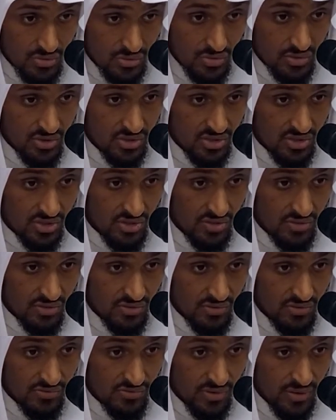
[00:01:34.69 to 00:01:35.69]

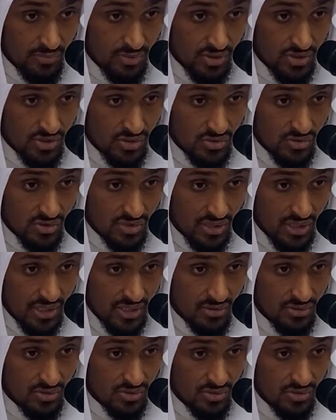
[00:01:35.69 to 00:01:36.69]
al-tasarruf. A person who's
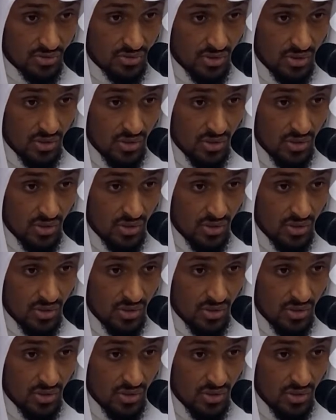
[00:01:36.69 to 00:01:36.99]
allowed to